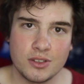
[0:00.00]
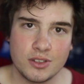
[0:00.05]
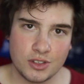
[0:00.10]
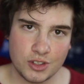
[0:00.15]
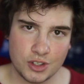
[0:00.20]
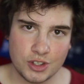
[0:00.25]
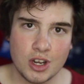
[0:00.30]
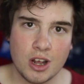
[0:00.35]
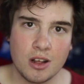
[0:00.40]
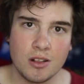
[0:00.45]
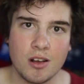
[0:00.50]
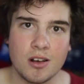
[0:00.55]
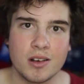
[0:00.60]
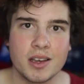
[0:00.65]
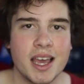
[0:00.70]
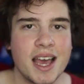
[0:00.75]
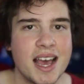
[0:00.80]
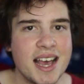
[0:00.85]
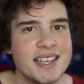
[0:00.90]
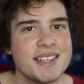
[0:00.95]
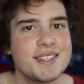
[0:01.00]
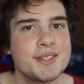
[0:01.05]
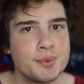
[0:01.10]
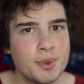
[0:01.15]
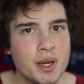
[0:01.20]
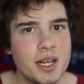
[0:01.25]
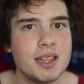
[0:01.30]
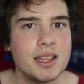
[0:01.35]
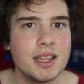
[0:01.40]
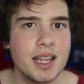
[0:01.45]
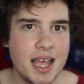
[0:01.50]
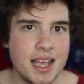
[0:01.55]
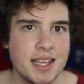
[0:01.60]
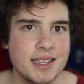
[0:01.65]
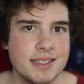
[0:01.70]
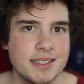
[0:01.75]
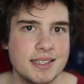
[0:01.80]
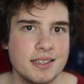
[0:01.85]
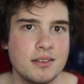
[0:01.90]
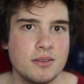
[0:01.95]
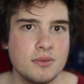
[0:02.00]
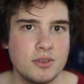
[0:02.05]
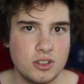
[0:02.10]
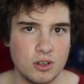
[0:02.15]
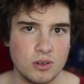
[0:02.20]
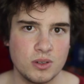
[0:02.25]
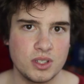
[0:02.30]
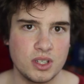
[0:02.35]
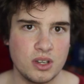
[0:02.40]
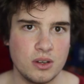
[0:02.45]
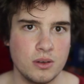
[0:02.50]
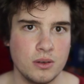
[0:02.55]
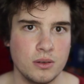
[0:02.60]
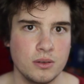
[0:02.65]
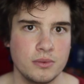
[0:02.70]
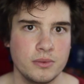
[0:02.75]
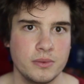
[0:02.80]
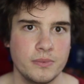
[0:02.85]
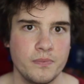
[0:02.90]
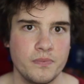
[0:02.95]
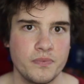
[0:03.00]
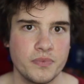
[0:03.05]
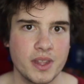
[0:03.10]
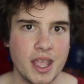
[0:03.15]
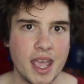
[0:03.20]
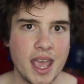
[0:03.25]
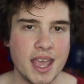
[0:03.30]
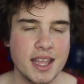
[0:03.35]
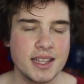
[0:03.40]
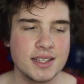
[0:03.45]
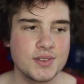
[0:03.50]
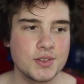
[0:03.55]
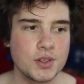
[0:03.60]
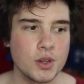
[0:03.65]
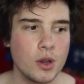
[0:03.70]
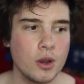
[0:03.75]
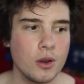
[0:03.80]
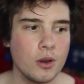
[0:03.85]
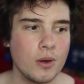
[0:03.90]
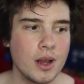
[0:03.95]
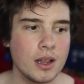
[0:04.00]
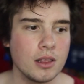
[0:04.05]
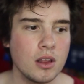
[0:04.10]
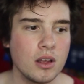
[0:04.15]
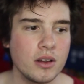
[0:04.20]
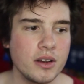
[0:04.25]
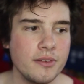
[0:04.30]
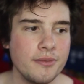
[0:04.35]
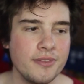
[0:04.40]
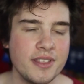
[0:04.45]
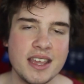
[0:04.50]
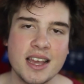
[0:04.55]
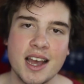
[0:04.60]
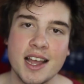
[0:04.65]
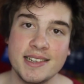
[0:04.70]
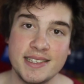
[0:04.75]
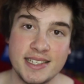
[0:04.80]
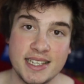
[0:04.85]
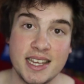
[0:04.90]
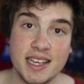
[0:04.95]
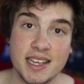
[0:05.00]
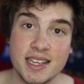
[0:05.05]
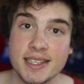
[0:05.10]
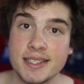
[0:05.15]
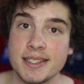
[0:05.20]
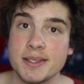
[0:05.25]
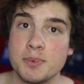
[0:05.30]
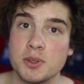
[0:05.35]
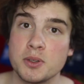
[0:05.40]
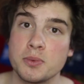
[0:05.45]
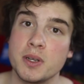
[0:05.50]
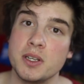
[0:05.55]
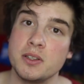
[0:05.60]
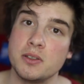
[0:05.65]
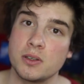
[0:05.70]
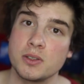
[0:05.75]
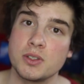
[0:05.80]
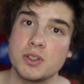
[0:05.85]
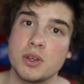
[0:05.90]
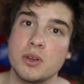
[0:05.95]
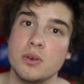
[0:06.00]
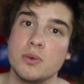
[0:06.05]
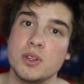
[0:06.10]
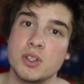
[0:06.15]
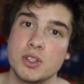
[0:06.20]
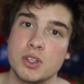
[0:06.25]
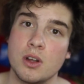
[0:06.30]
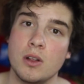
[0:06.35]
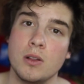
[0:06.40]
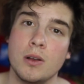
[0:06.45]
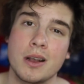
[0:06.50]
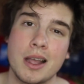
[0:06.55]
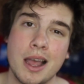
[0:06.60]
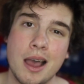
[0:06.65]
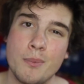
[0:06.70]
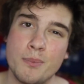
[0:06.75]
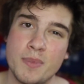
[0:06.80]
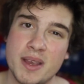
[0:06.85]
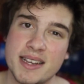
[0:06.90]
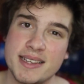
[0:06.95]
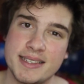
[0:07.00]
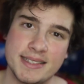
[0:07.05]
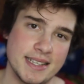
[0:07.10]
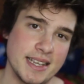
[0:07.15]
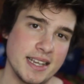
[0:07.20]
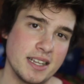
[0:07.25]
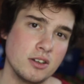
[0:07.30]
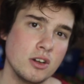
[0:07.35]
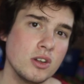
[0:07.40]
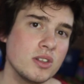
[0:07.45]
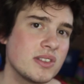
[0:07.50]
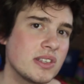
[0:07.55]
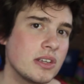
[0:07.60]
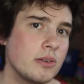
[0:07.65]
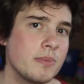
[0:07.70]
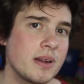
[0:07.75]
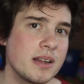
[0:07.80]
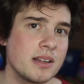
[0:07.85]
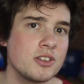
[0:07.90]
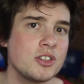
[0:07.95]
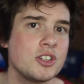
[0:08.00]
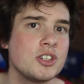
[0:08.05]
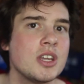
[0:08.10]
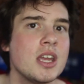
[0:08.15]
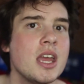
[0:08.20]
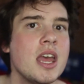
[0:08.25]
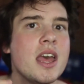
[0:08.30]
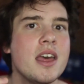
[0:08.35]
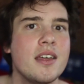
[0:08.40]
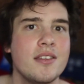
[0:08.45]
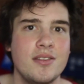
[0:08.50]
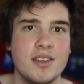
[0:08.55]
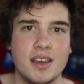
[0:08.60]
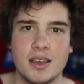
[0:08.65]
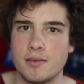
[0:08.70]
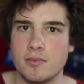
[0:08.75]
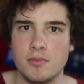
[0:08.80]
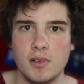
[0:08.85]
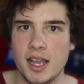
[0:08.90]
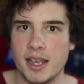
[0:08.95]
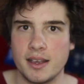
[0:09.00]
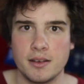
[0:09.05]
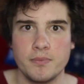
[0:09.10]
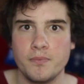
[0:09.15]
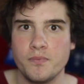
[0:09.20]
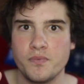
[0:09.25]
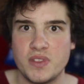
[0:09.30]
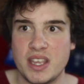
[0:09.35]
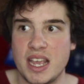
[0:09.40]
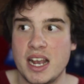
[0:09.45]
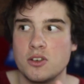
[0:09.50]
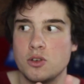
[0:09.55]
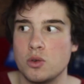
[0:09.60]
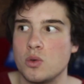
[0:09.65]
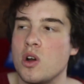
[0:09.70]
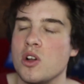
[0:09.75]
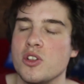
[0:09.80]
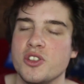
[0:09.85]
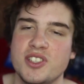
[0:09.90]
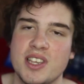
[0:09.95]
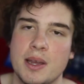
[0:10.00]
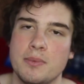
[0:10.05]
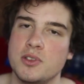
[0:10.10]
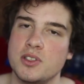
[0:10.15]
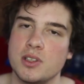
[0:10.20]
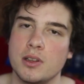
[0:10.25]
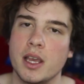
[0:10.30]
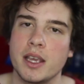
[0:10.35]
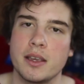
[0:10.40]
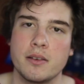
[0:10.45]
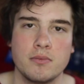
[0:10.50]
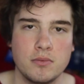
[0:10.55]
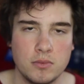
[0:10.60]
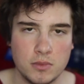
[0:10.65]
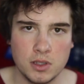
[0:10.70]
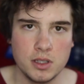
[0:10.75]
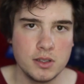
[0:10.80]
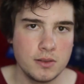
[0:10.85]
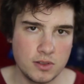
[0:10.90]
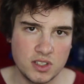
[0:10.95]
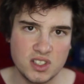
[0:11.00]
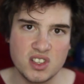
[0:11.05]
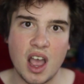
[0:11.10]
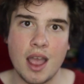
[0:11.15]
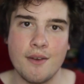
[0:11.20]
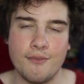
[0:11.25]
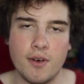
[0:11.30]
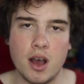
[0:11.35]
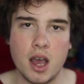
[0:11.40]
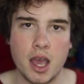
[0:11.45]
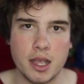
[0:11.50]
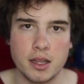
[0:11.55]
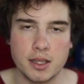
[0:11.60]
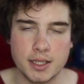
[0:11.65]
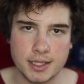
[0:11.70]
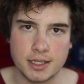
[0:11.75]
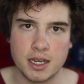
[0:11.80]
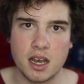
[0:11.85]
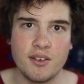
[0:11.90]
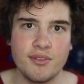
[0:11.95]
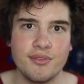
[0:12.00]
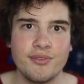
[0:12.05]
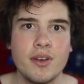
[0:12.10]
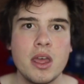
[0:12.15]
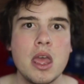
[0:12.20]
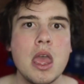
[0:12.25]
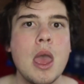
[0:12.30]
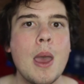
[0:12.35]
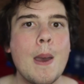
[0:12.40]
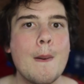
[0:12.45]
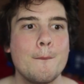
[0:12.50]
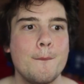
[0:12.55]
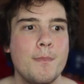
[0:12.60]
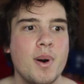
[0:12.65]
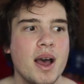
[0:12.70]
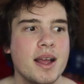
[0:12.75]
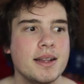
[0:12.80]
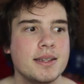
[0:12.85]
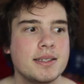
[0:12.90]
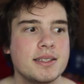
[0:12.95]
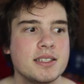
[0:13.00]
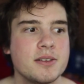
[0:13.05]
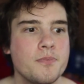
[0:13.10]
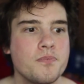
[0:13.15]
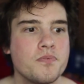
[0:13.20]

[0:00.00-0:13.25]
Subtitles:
Sherlock as well as Doctor Who. And so a lot of the ideas between Doctor Who and Sherlock are mixing. Not so much the actual concepts, so sci-fi and stuff, but